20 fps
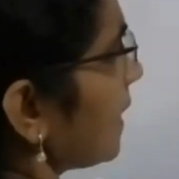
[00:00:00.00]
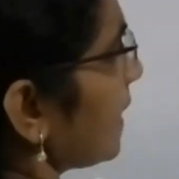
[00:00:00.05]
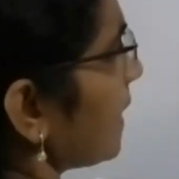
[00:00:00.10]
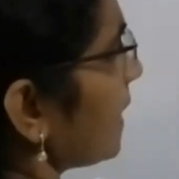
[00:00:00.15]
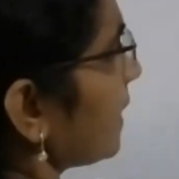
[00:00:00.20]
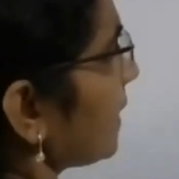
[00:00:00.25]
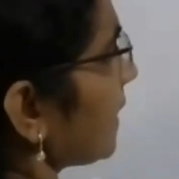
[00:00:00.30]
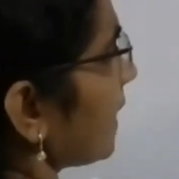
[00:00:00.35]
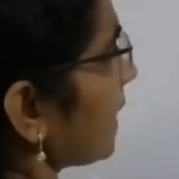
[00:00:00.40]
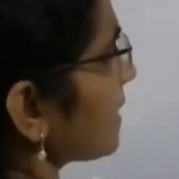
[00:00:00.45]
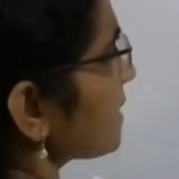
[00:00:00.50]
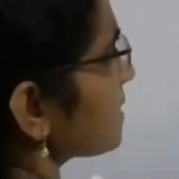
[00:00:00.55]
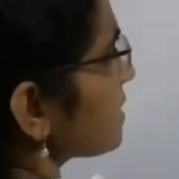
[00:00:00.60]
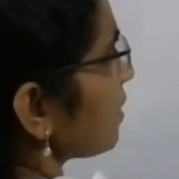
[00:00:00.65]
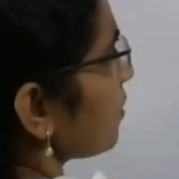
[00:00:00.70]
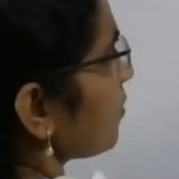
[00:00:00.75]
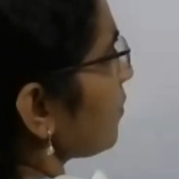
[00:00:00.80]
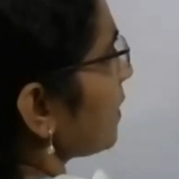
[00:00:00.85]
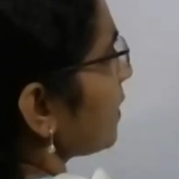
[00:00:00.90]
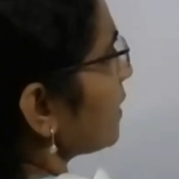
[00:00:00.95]
and that is
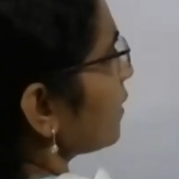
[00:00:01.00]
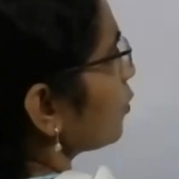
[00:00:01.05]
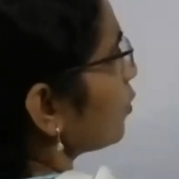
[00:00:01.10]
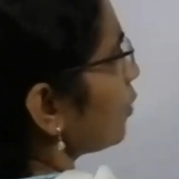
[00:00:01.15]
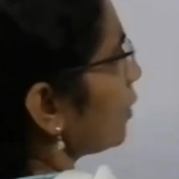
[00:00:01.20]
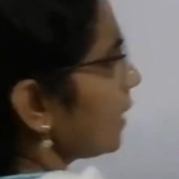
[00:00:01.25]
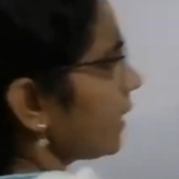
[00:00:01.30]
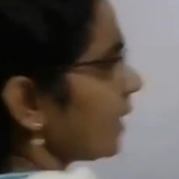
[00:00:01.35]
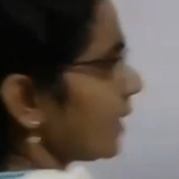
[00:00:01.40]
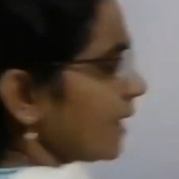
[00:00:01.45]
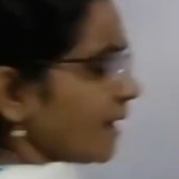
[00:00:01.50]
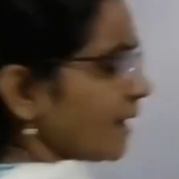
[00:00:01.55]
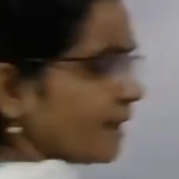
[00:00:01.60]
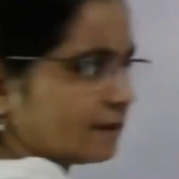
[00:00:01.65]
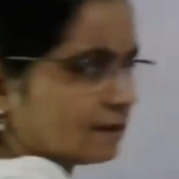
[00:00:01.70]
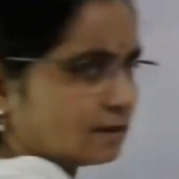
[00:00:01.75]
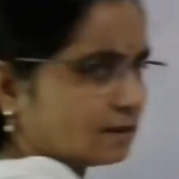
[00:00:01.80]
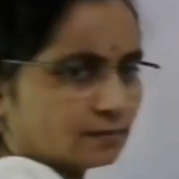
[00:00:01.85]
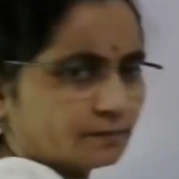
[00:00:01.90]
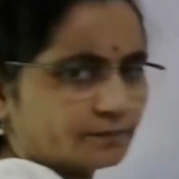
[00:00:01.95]
equal to
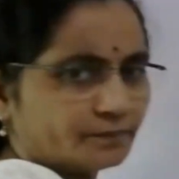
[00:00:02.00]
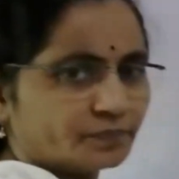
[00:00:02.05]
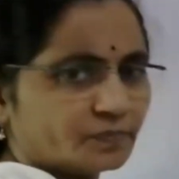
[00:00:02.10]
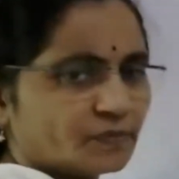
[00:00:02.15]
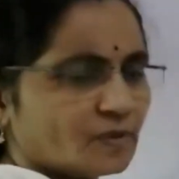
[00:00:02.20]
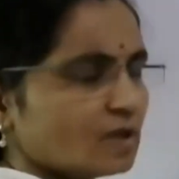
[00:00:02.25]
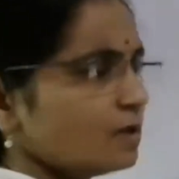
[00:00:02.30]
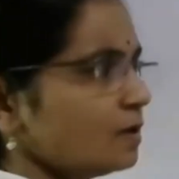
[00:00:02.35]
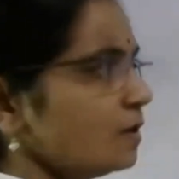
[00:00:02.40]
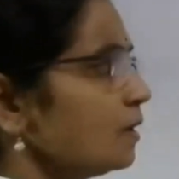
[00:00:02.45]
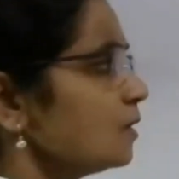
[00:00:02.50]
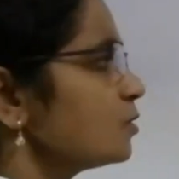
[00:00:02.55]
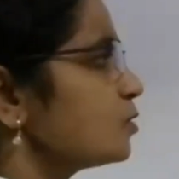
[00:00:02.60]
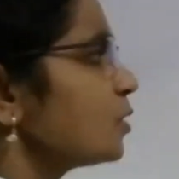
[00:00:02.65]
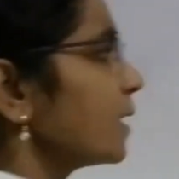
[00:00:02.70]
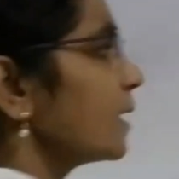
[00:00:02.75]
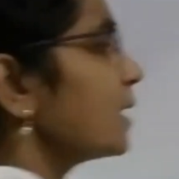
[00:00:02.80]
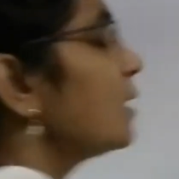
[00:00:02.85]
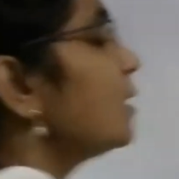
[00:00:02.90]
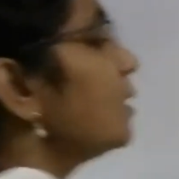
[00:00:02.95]
8.
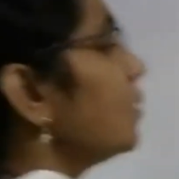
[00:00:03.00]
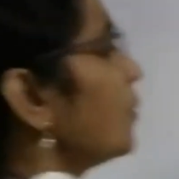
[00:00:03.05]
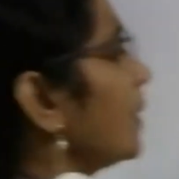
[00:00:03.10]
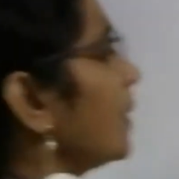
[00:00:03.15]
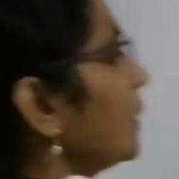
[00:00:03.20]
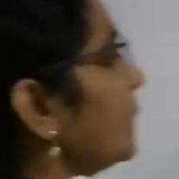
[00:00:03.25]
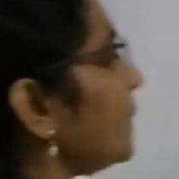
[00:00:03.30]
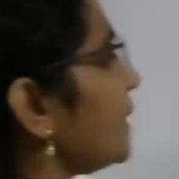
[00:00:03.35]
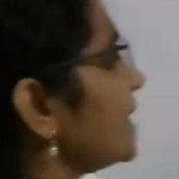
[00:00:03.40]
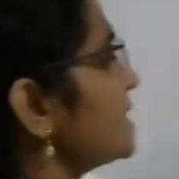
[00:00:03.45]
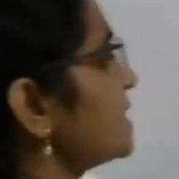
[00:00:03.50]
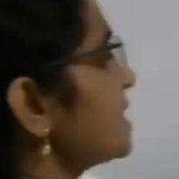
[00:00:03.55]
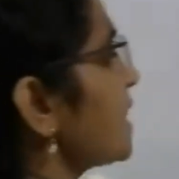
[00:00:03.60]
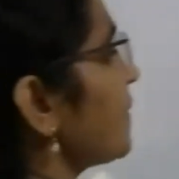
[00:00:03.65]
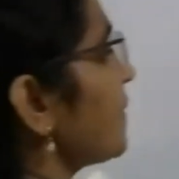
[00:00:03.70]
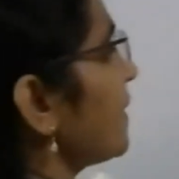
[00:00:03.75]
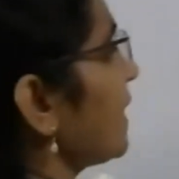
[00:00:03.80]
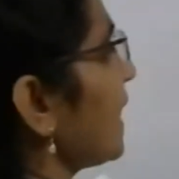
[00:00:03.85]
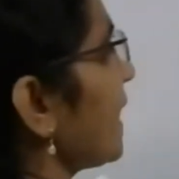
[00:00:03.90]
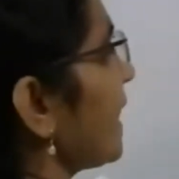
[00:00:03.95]
Sorry, 1 plus
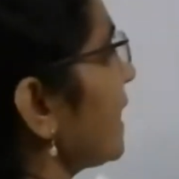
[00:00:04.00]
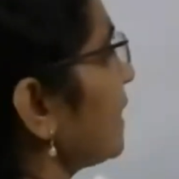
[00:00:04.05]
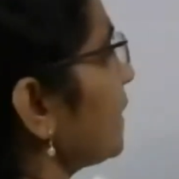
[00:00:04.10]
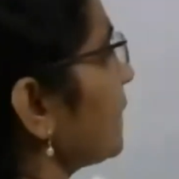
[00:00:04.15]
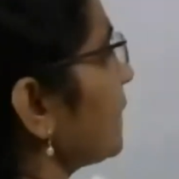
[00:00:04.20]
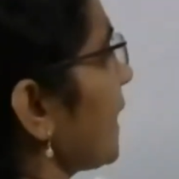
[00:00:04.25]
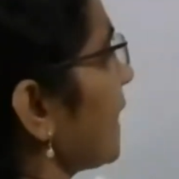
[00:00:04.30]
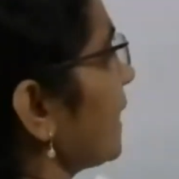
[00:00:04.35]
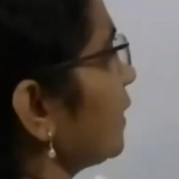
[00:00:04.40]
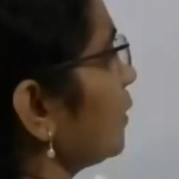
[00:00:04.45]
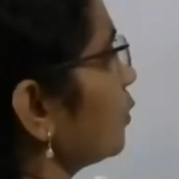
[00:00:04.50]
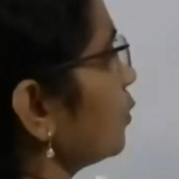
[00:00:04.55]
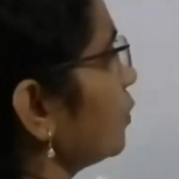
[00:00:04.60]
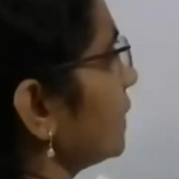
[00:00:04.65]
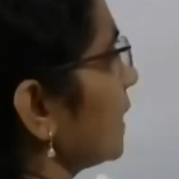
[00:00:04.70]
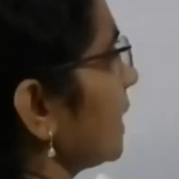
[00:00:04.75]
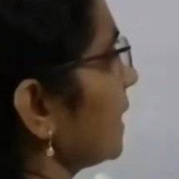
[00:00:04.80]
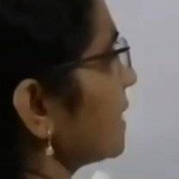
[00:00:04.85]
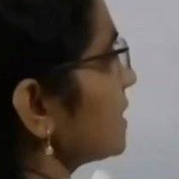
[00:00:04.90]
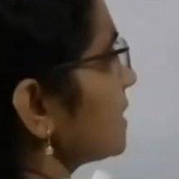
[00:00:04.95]
7, 8 by
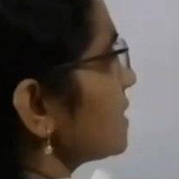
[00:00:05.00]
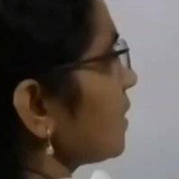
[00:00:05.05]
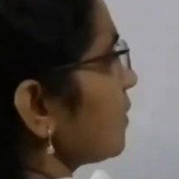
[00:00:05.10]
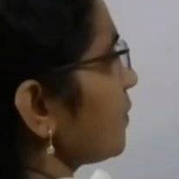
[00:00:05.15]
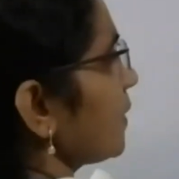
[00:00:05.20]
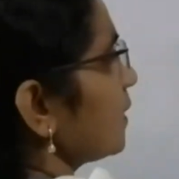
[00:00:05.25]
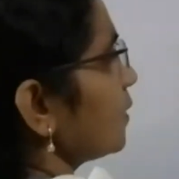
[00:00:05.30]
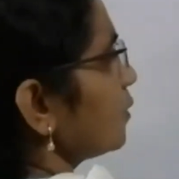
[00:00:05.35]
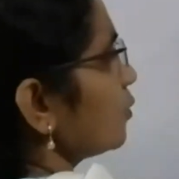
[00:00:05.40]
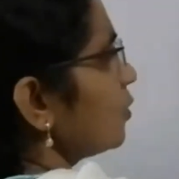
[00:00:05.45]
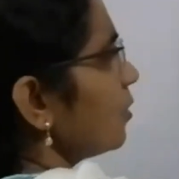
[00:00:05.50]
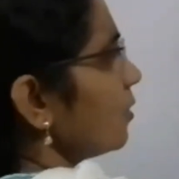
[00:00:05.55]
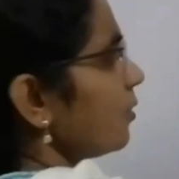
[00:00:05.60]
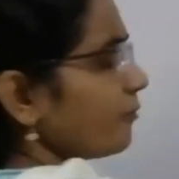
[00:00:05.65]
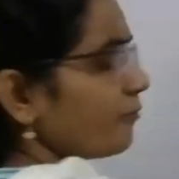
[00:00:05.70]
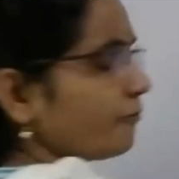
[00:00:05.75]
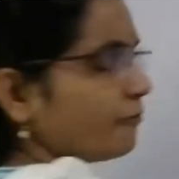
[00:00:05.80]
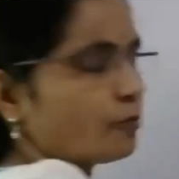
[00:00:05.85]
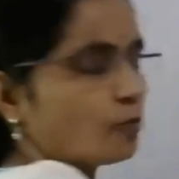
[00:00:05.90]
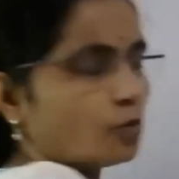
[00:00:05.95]
2, that is equal to
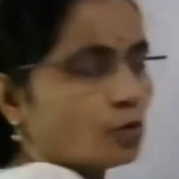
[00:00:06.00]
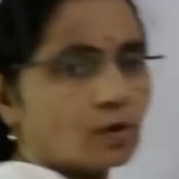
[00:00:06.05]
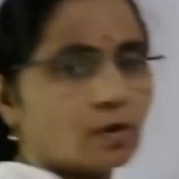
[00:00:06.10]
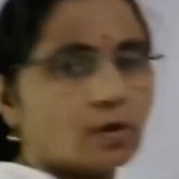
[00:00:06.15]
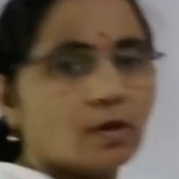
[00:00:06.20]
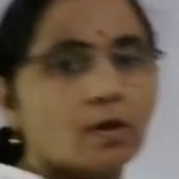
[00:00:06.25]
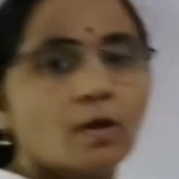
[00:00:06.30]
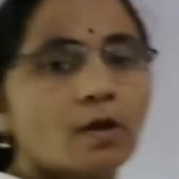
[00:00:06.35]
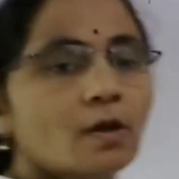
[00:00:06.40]
4.